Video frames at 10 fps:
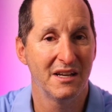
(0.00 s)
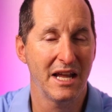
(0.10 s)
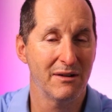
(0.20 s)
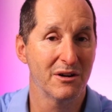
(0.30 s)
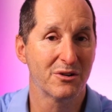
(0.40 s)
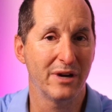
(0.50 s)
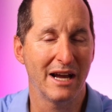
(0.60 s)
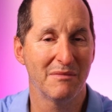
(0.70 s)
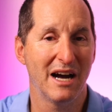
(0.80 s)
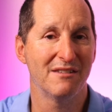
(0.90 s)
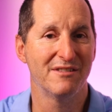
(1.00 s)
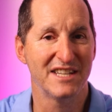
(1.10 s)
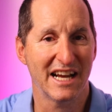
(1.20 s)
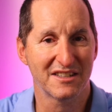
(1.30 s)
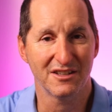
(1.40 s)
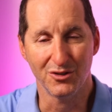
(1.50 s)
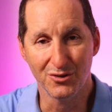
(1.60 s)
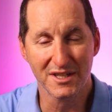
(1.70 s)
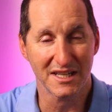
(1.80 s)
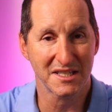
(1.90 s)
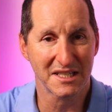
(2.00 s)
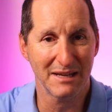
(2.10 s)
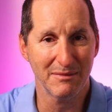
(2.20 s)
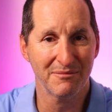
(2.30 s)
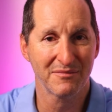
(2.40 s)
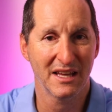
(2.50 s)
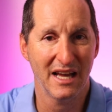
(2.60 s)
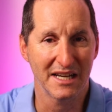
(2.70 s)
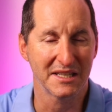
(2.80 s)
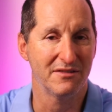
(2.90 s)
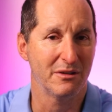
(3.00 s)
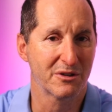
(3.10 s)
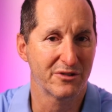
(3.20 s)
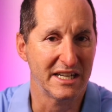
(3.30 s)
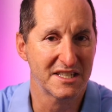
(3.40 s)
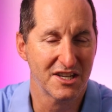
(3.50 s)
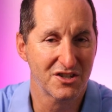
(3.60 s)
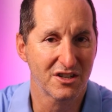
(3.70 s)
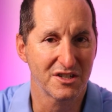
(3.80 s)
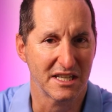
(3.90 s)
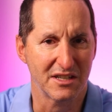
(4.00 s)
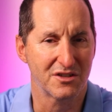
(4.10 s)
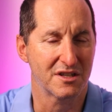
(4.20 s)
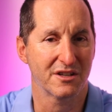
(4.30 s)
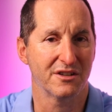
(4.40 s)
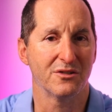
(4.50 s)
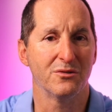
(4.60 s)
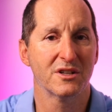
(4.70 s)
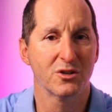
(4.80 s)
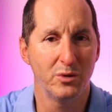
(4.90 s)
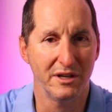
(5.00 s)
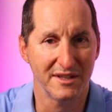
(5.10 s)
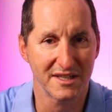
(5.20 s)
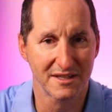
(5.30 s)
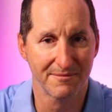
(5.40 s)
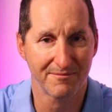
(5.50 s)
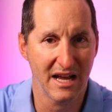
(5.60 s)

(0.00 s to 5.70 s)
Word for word: Now I'll create my redact user schema and give him create session because he's just going to do queries.